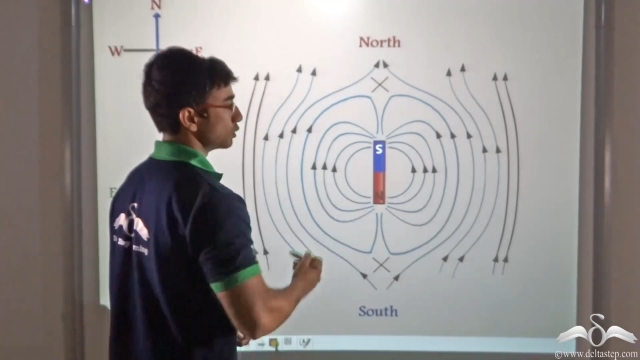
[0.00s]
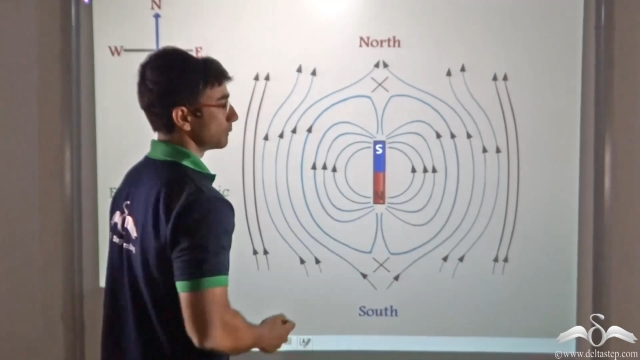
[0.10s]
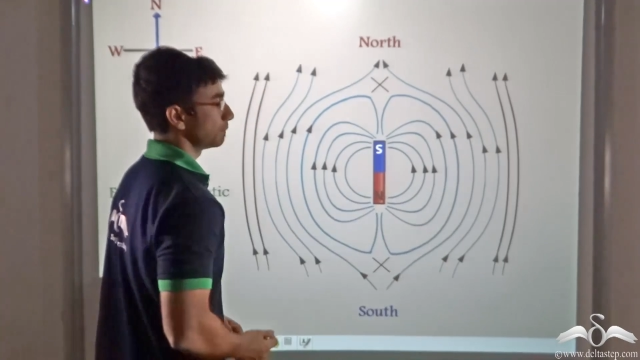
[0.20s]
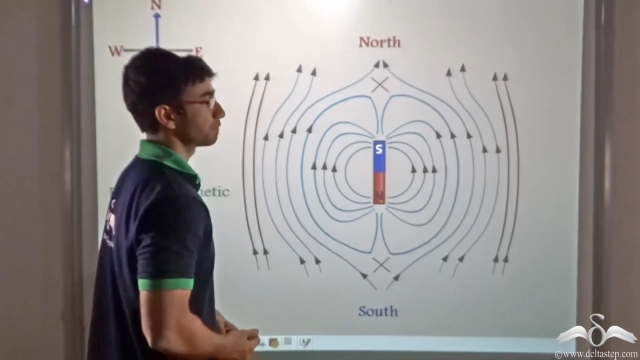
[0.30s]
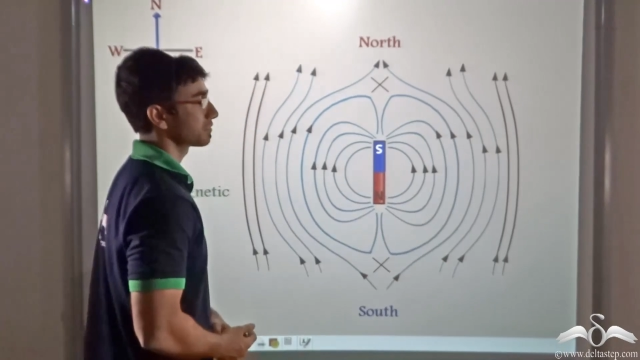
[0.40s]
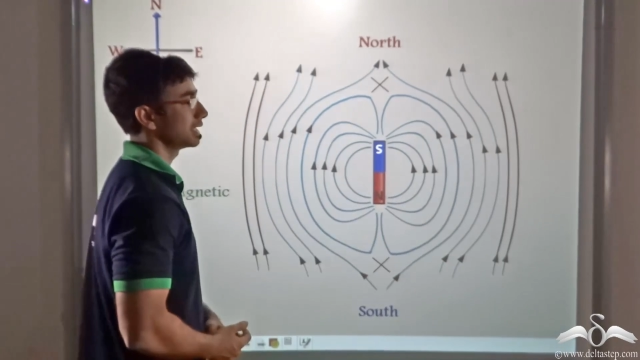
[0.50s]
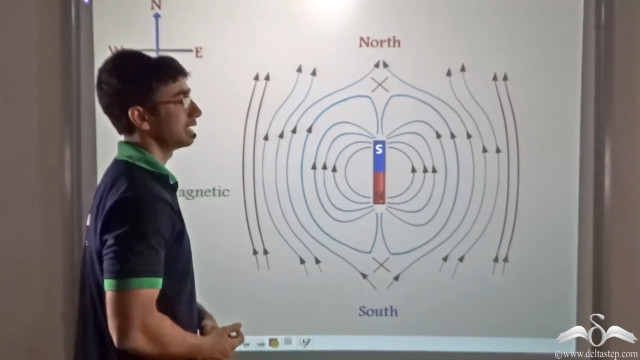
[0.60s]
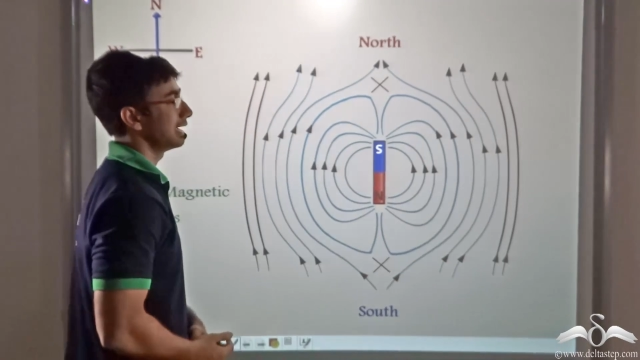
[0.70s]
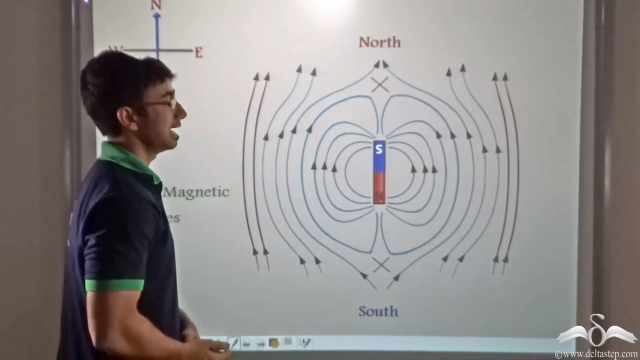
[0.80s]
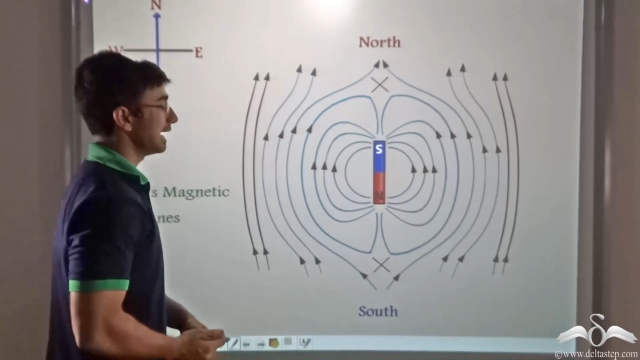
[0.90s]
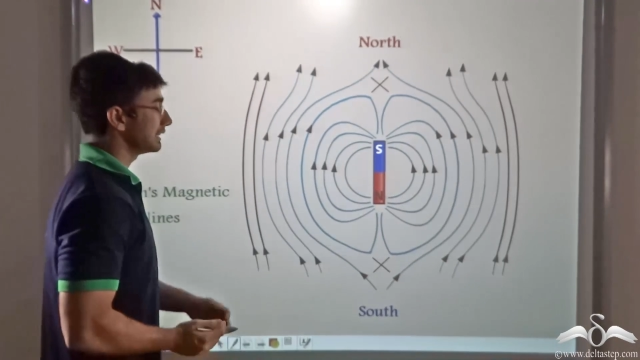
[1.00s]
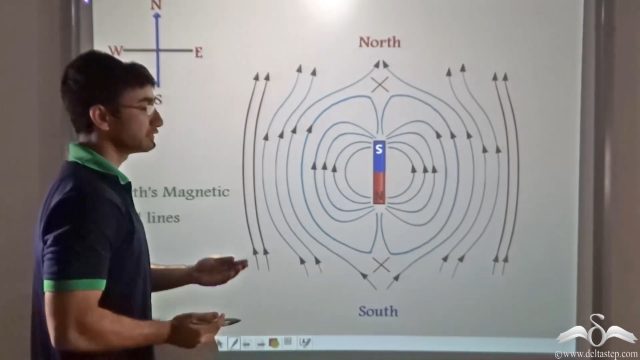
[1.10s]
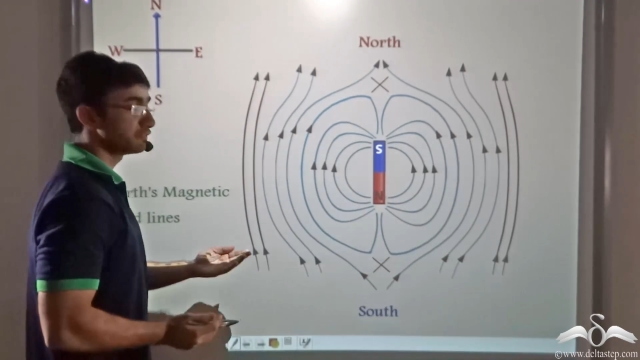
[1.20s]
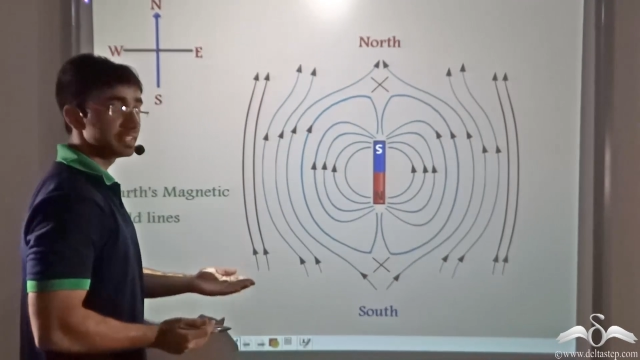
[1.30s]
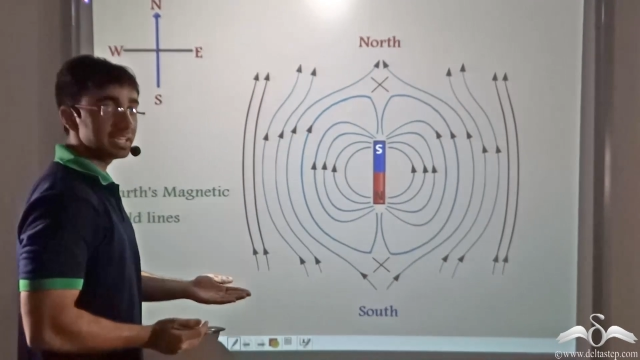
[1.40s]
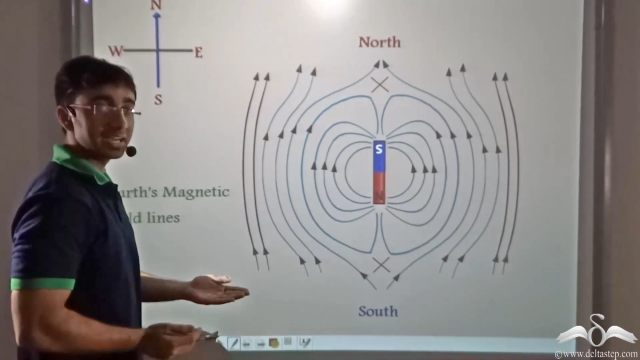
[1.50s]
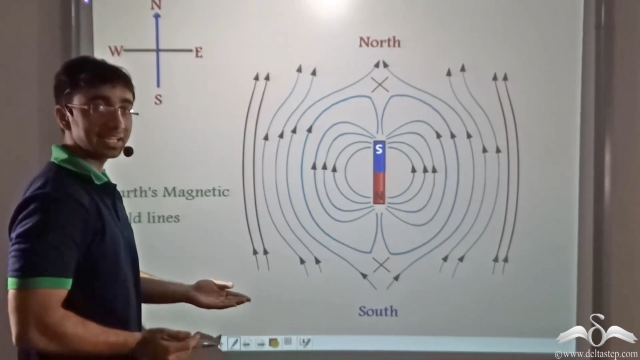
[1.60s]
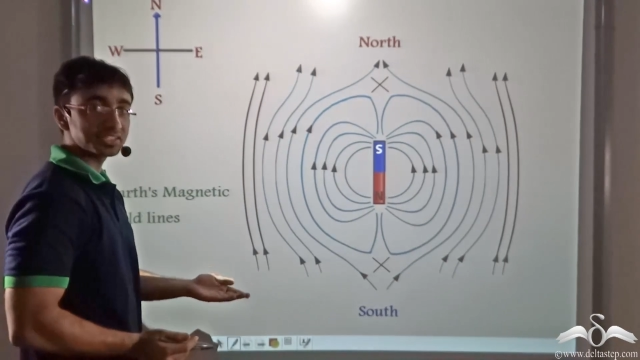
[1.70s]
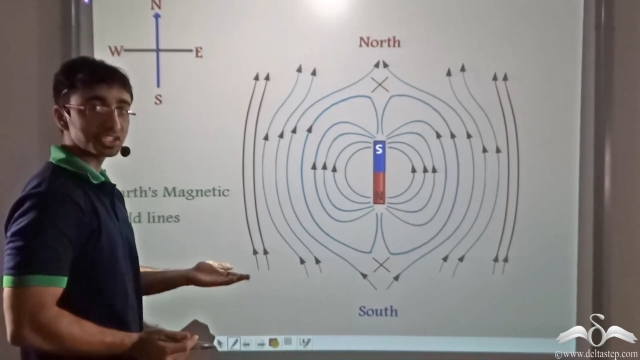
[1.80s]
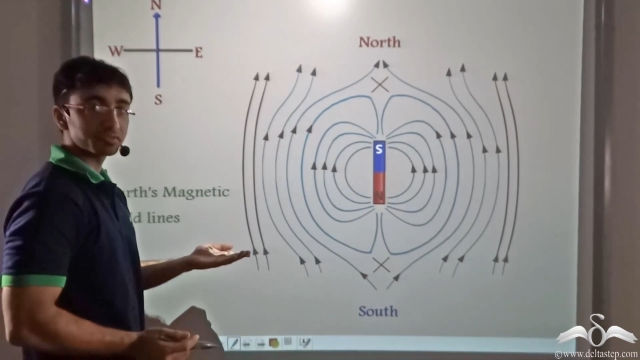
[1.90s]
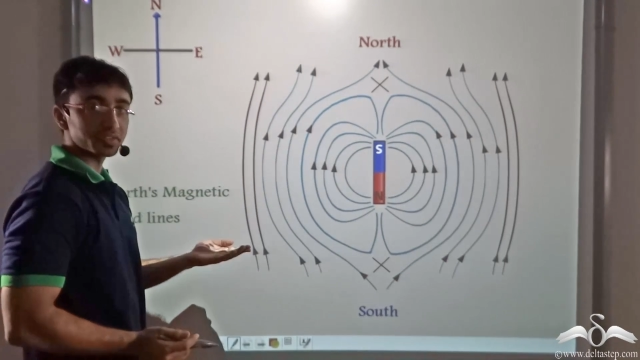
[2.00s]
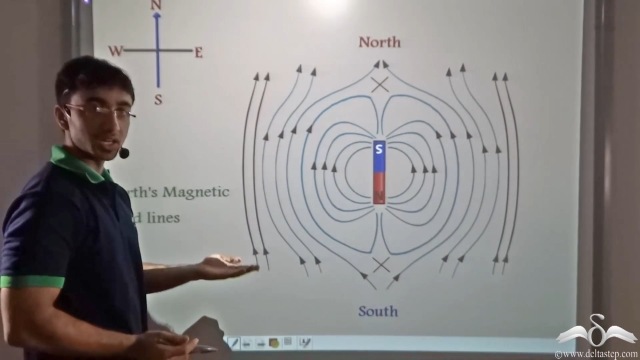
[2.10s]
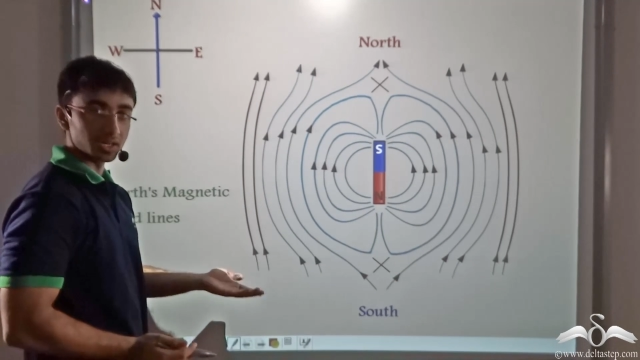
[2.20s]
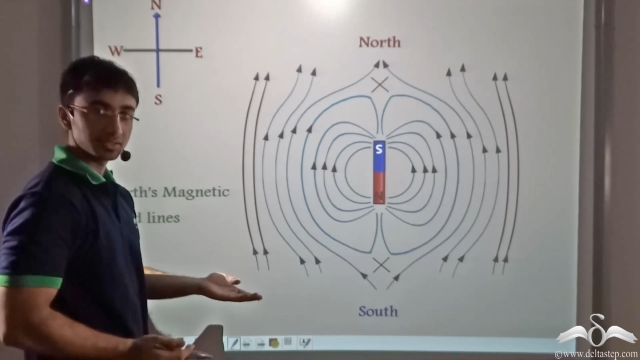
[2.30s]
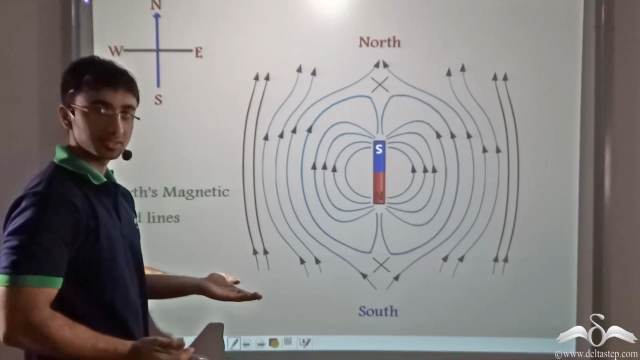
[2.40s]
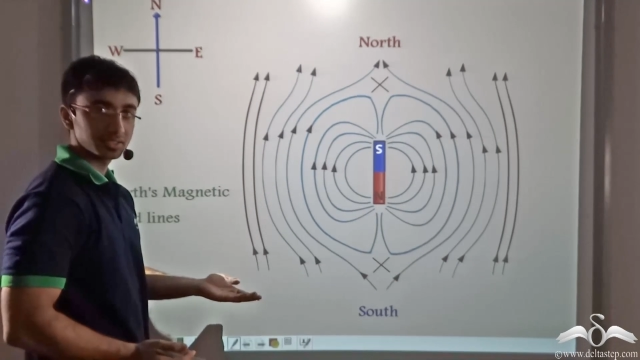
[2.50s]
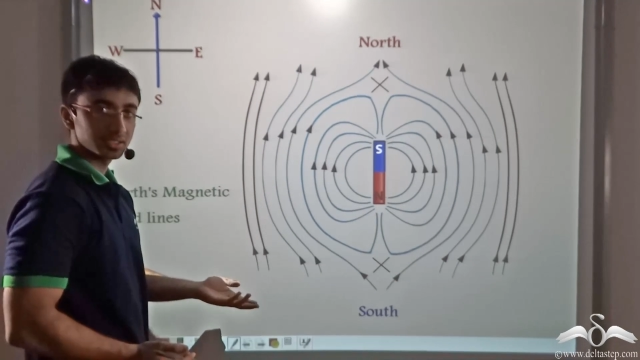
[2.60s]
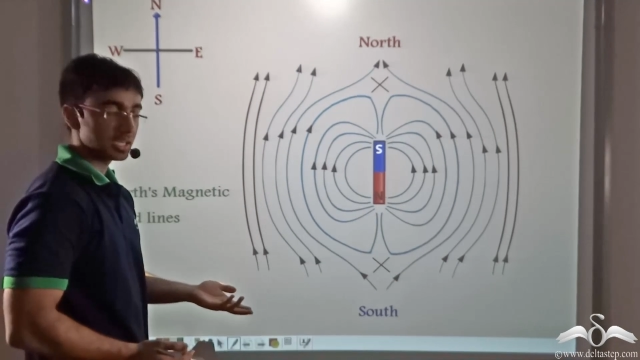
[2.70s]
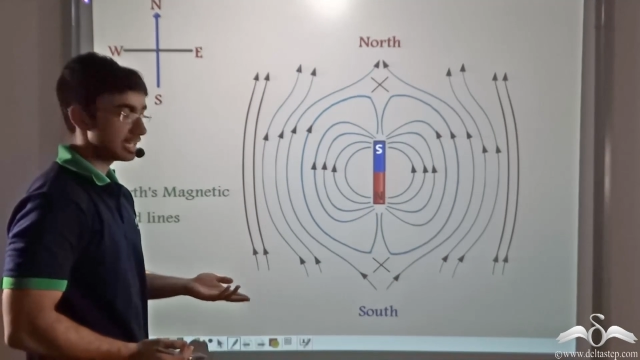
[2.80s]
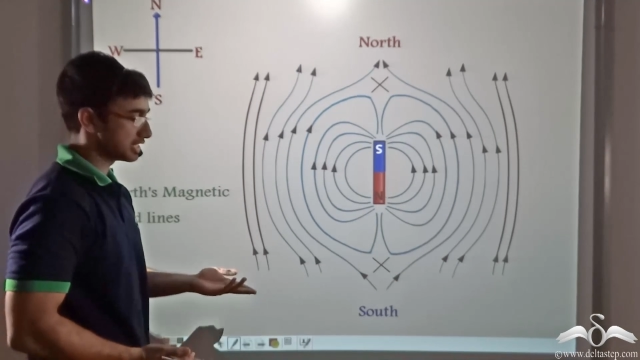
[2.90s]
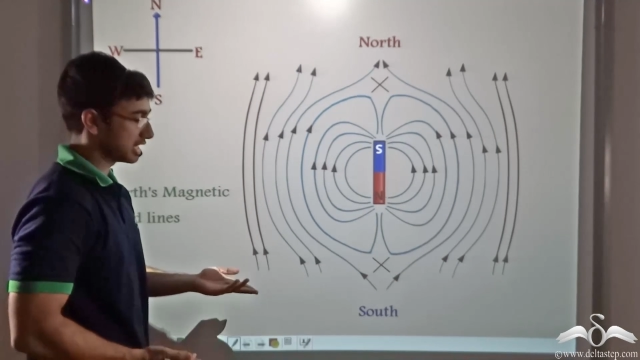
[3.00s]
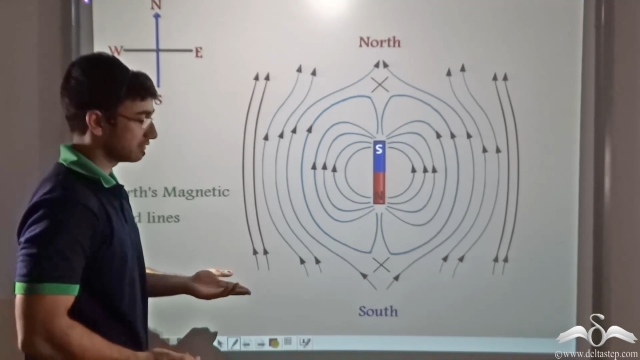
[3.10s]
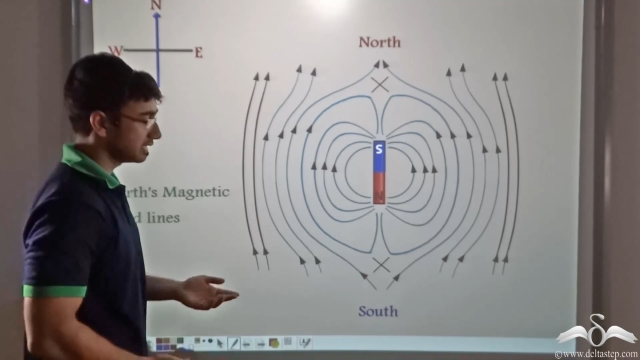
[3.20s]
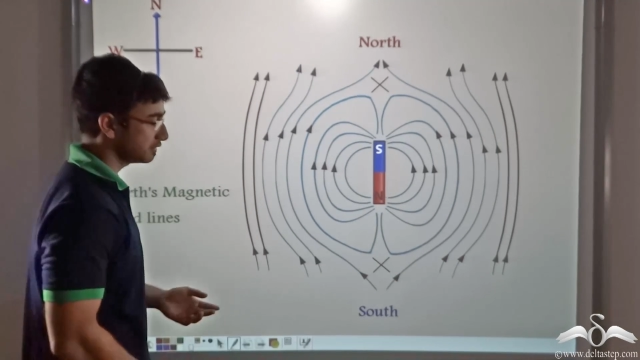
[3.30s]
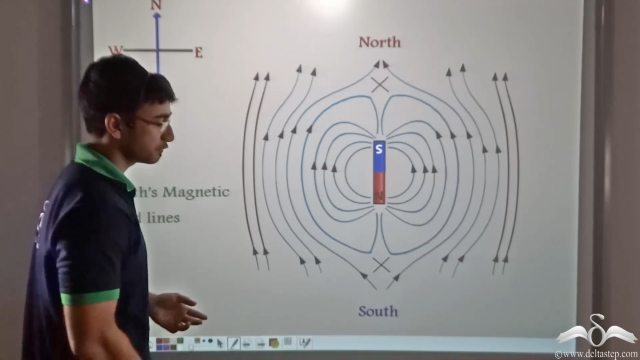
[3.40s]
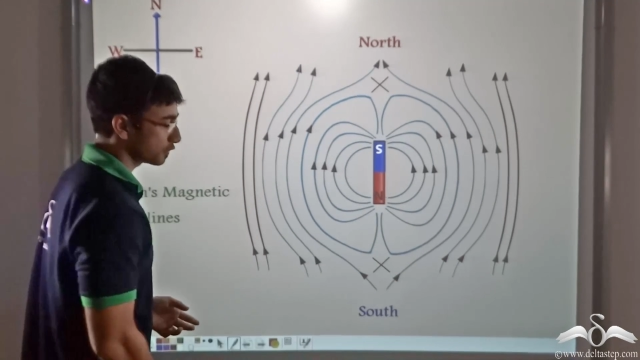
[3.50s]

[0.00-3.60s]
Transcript: Pole. And the field lines of Earth are traveling